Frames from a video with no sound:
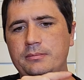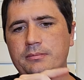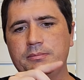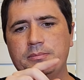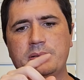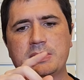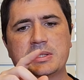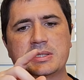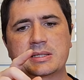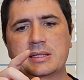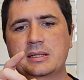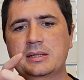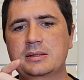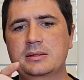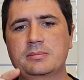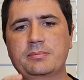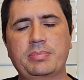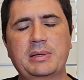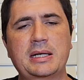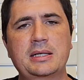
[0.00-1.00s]

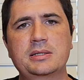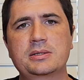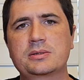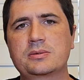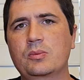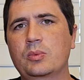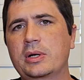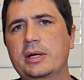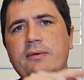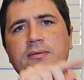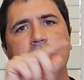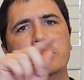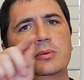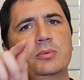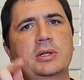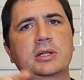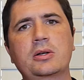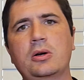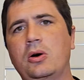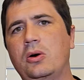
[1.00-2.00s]
biscuit, paste, whatever you
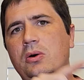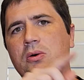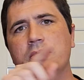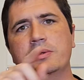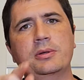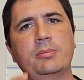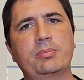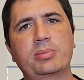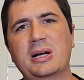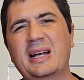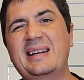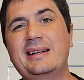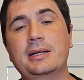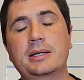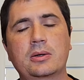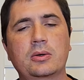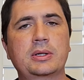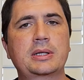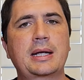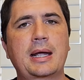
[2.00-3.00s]
would call the
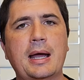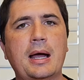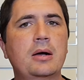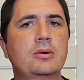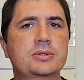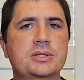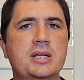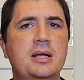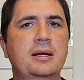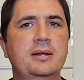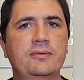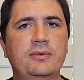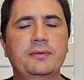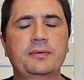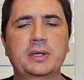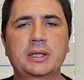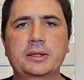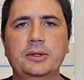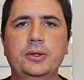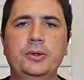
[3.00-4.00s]
breading on the outside of a
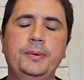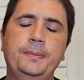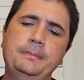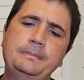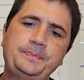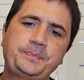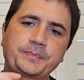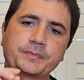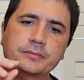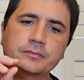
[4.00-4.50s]
fig Newton